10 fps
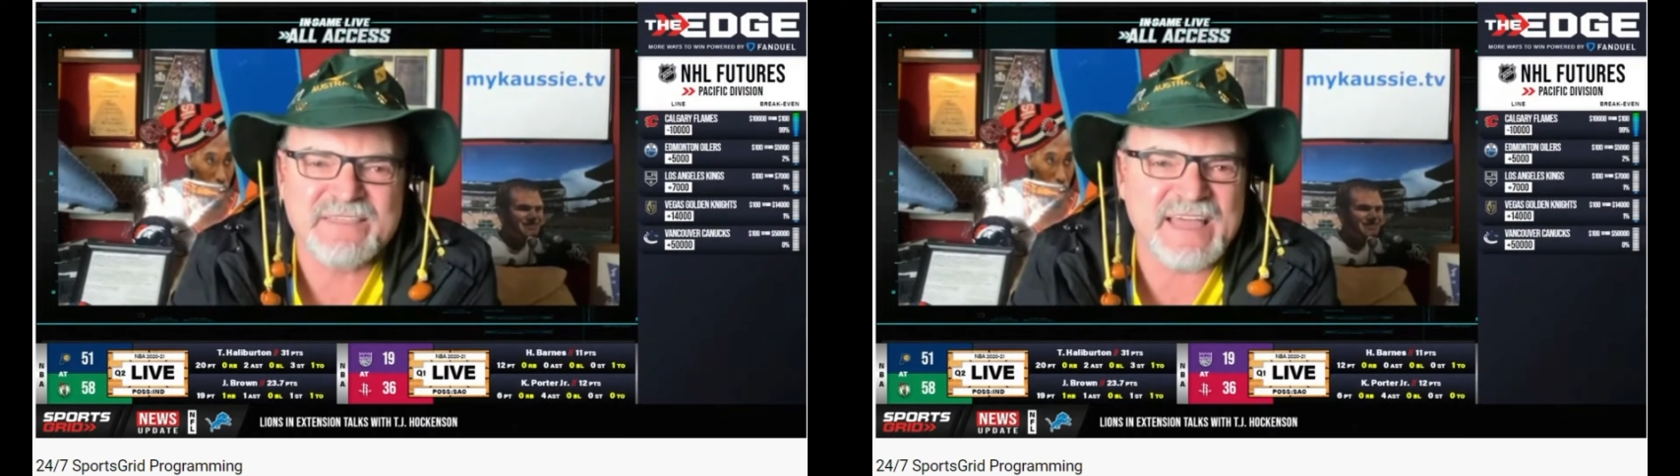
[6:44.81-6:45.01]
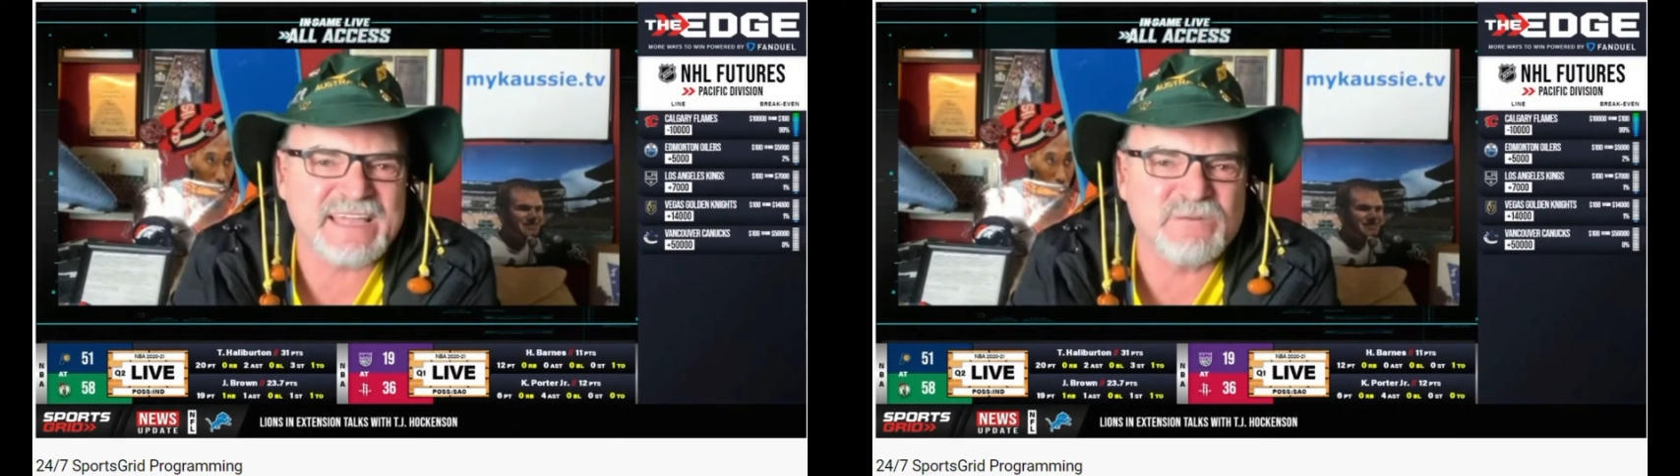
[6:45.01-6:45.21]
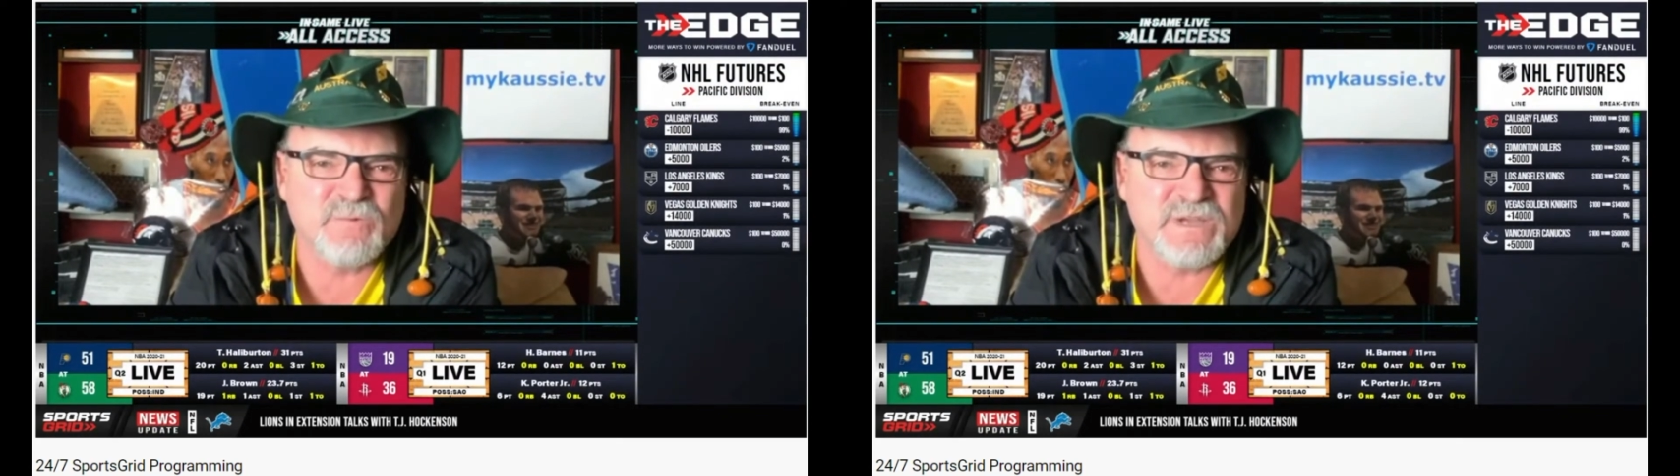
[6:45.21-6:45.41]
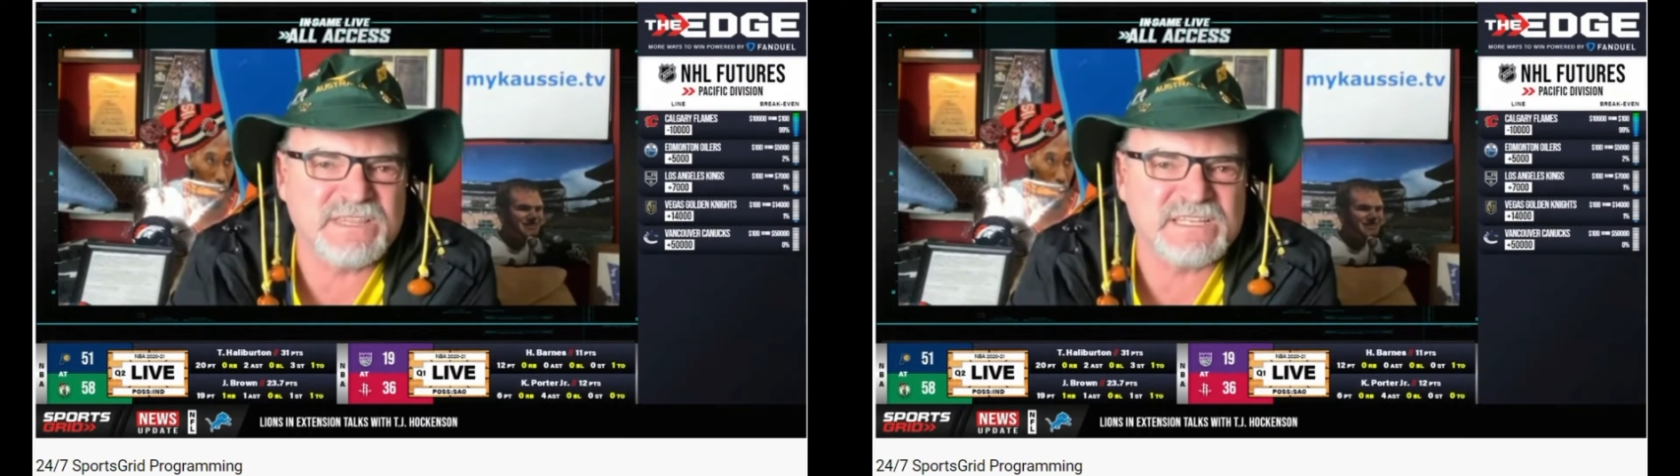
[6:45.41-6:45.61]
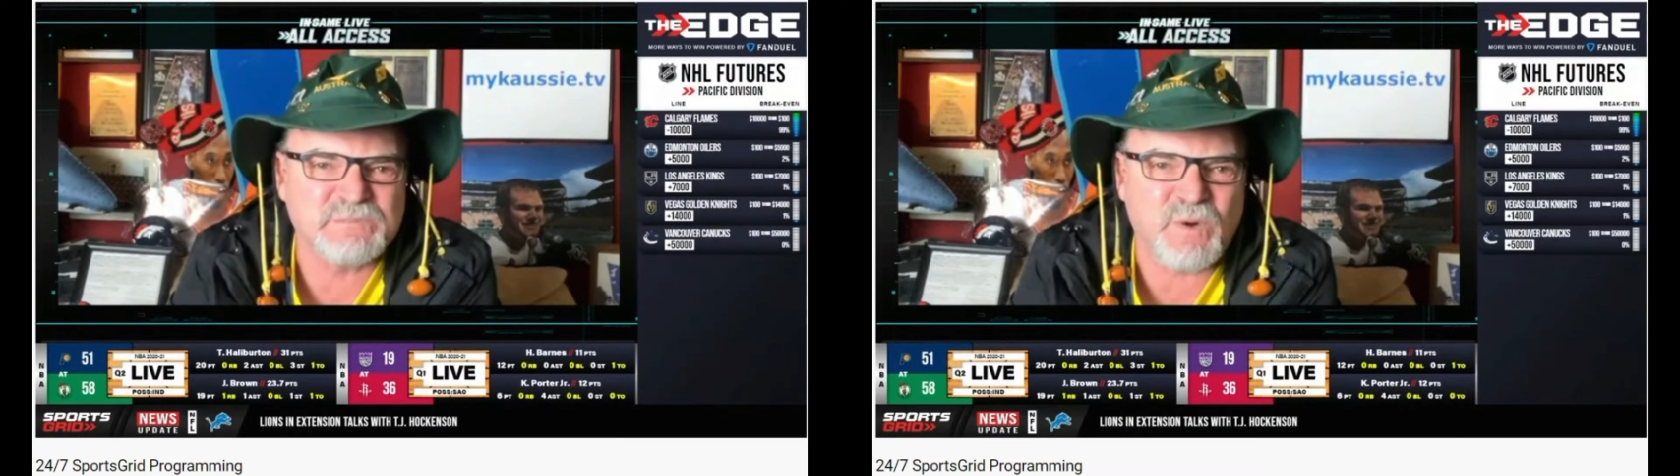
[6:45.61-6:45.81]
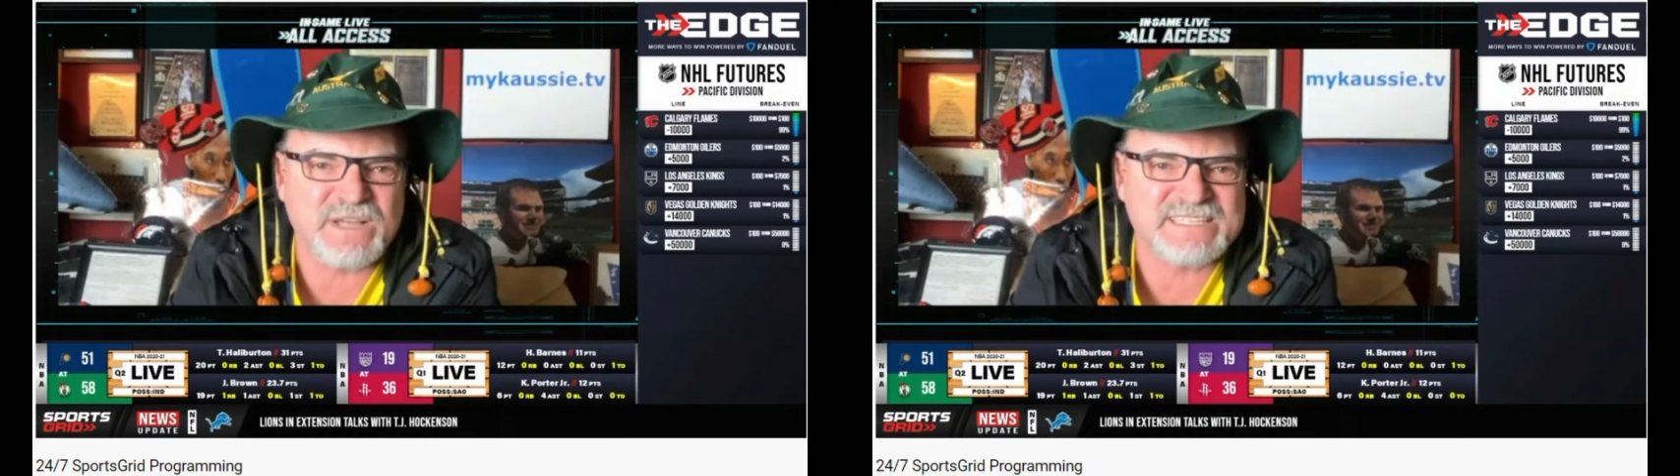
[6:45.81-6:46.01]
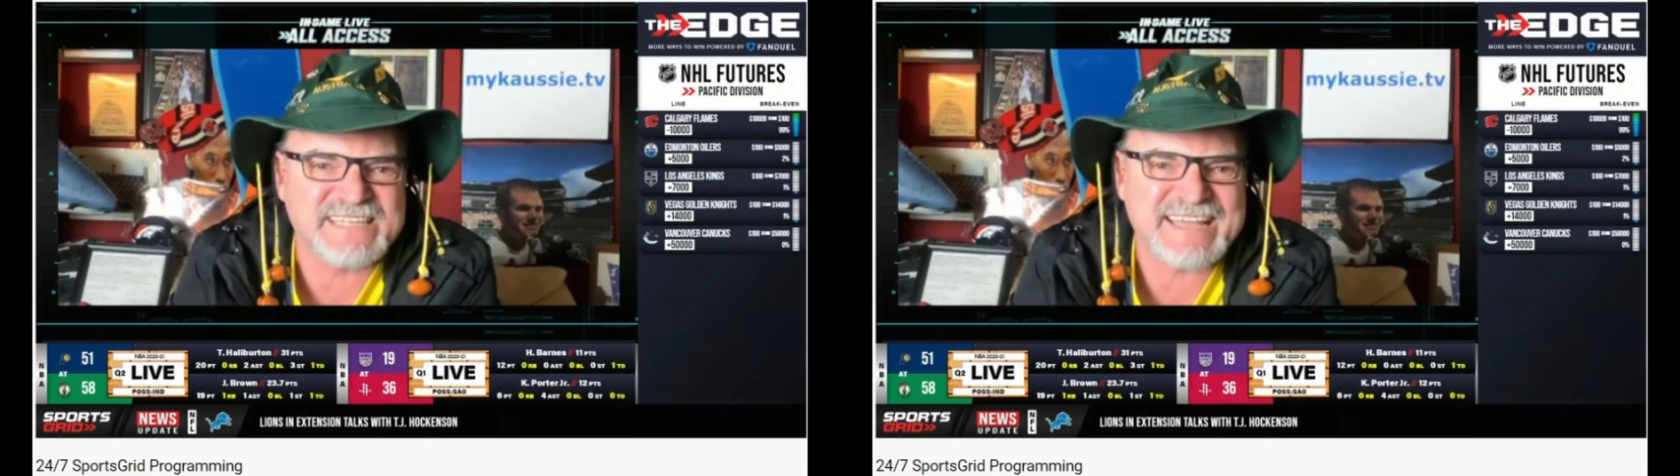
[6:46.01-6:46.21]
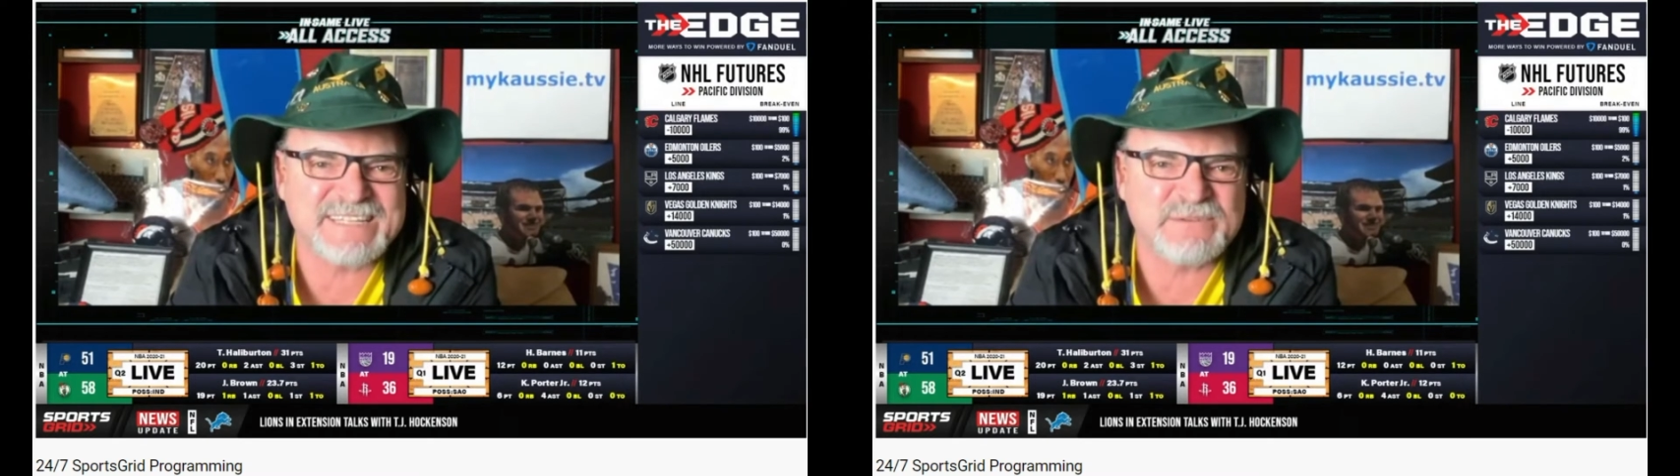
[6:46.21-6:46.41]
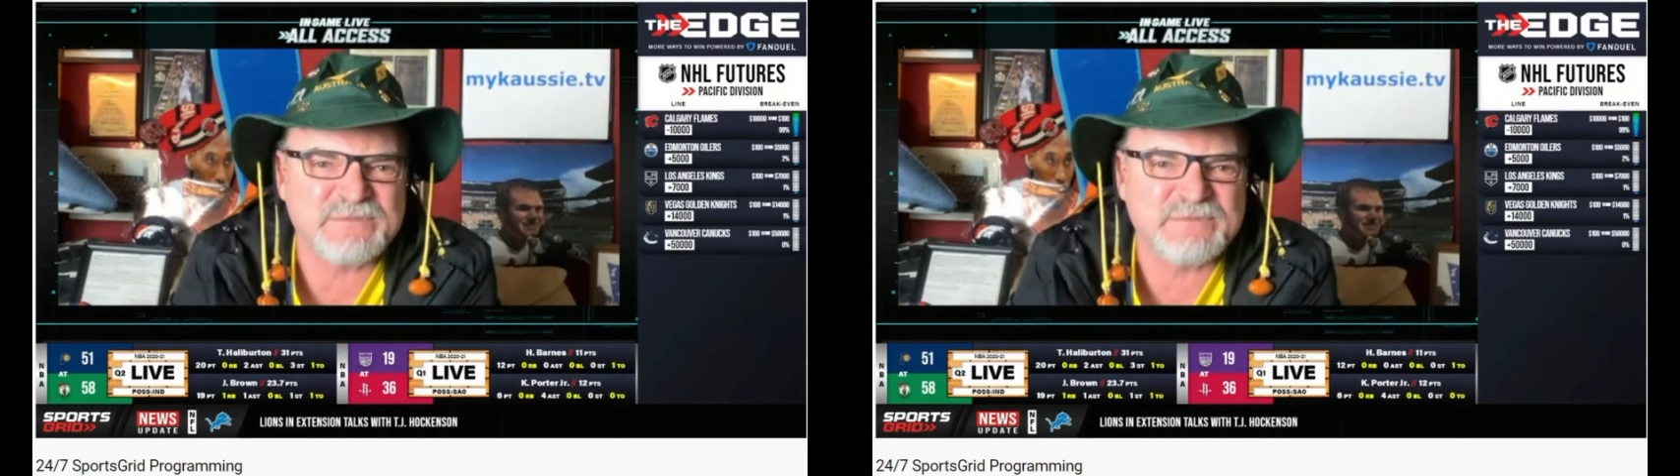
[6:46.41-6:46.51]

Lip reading: They can win this by 10